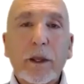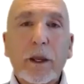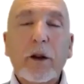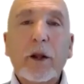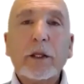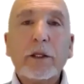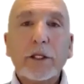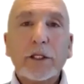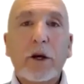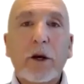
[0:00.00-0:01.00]
and I can
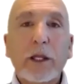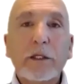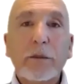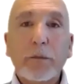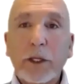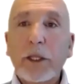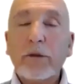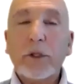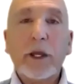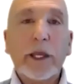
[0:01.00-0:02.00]
decide to
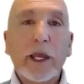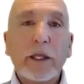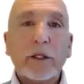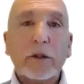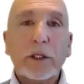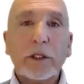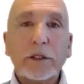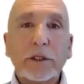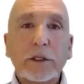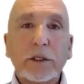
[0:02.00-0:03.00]
believe that I can do this.